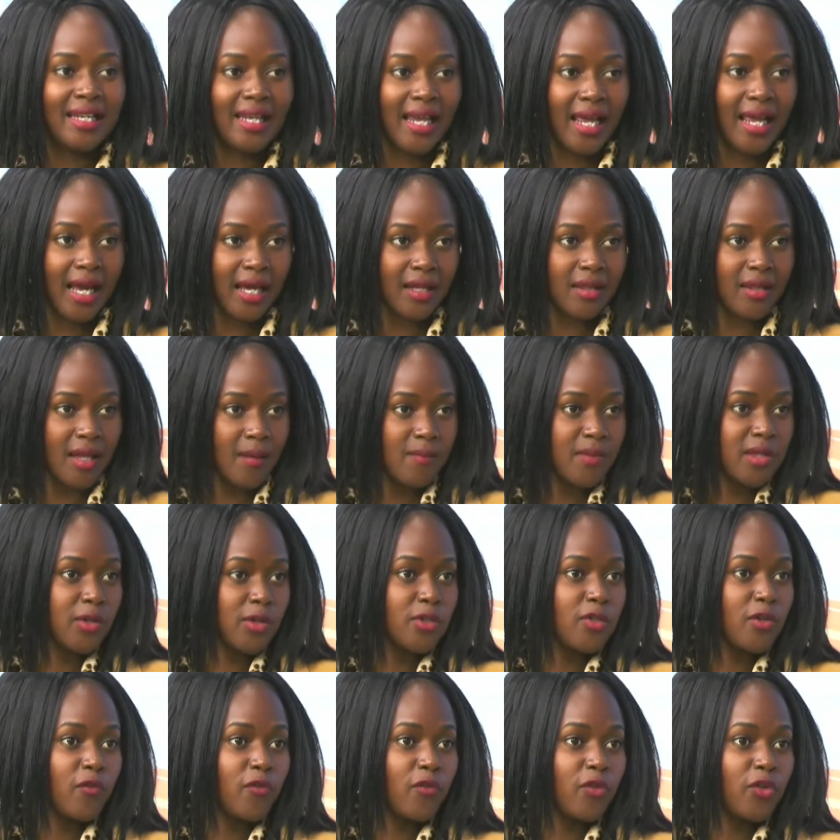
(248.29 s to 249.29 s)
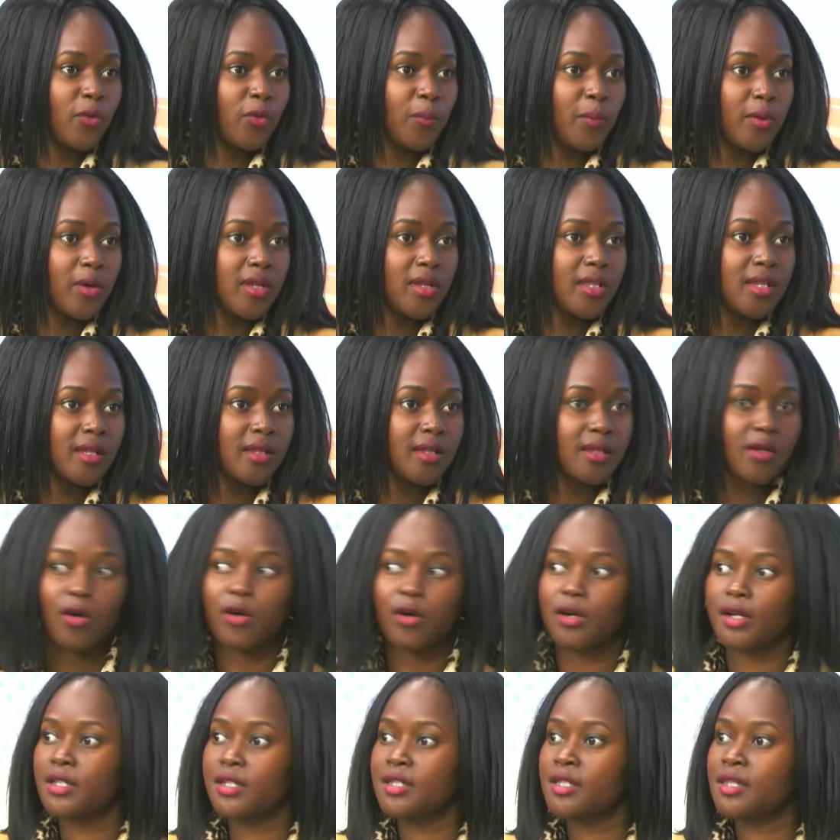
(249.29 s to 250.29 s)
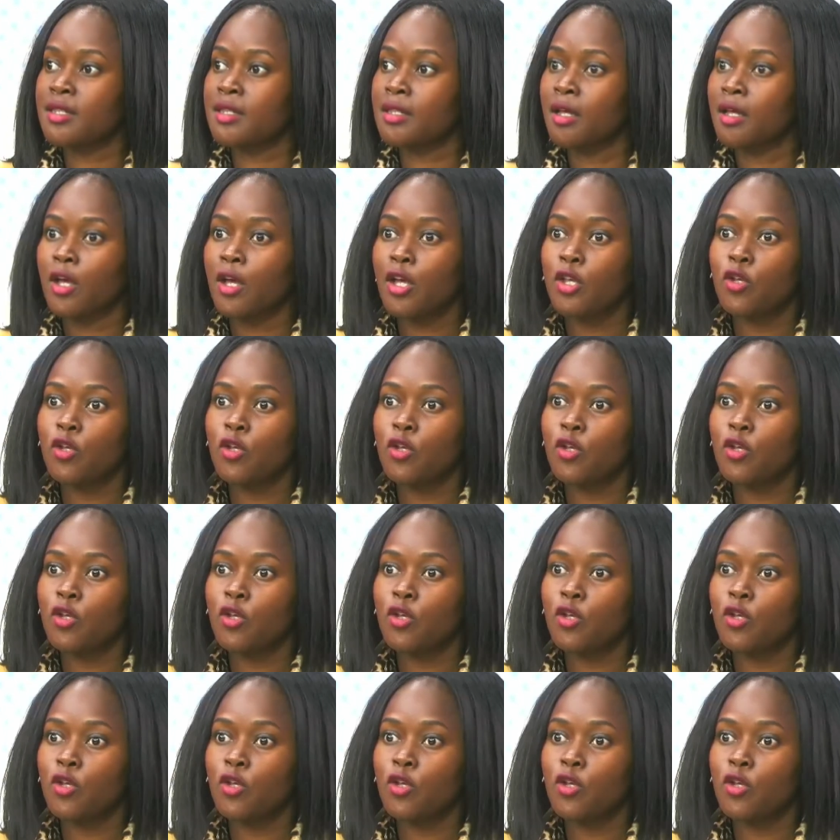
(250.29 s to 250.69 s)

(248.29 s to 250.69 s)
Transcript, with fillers: like some sort of due process or it's